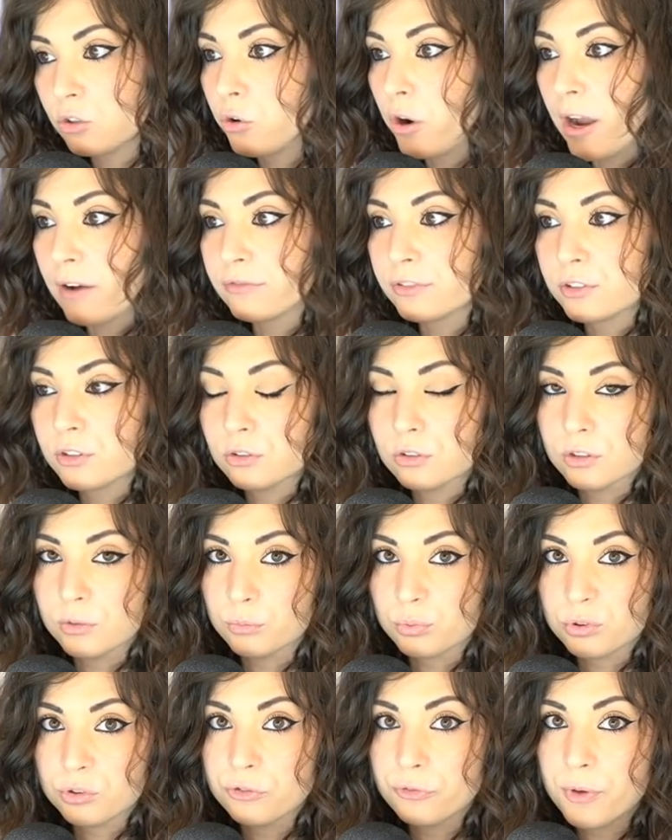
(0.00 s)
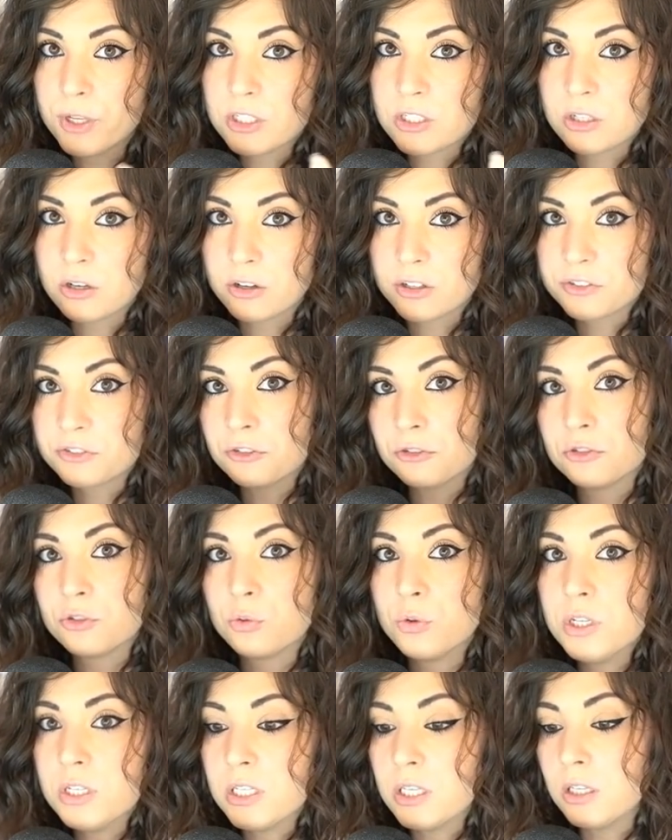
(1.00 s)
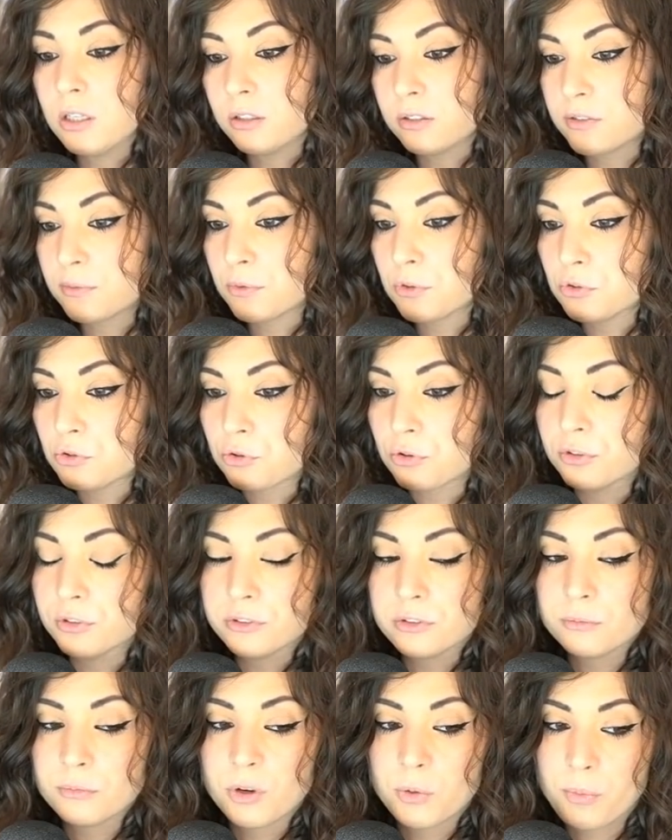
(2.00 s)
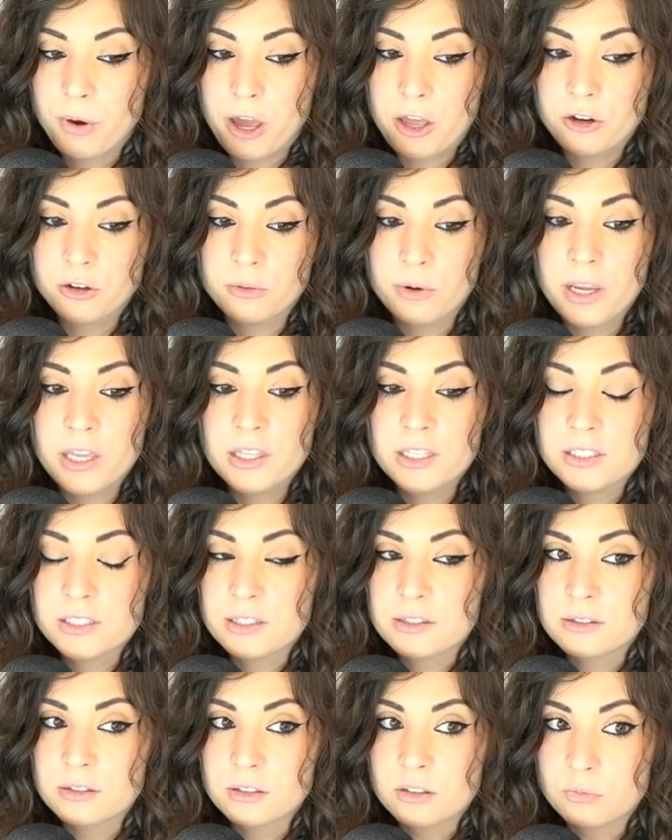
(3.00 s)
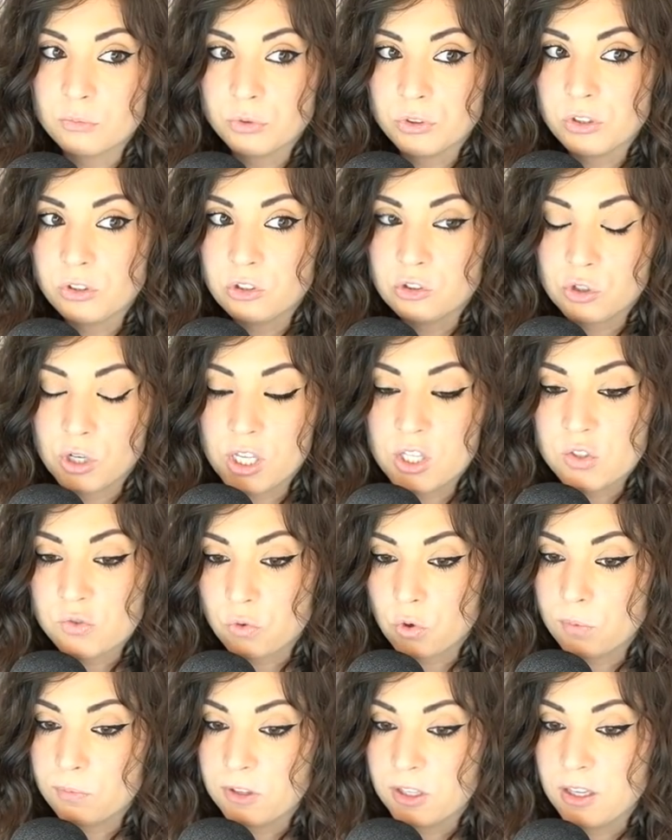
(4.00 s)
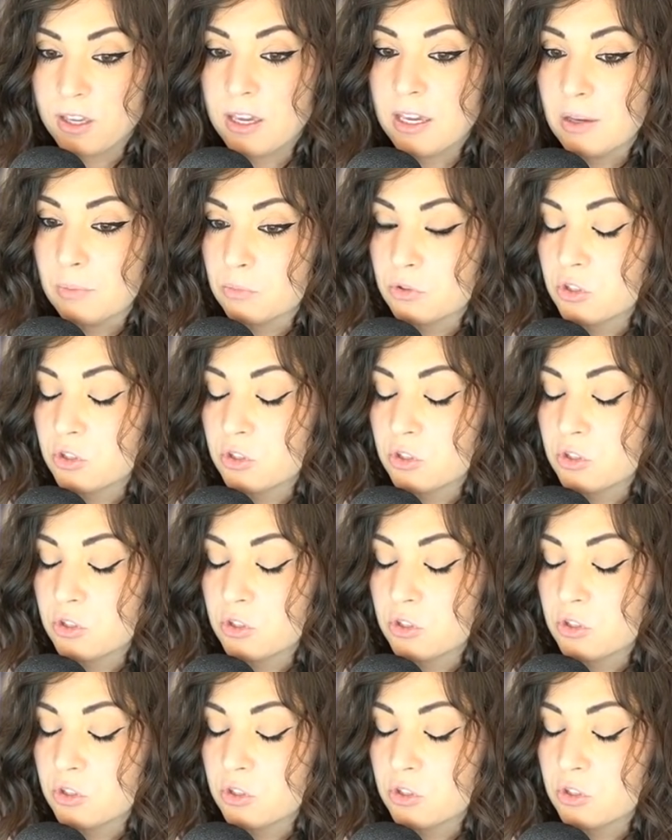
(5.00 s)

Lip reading: graphical improvements and also tweaking some controls in a minor way that doesn't completely transform the game.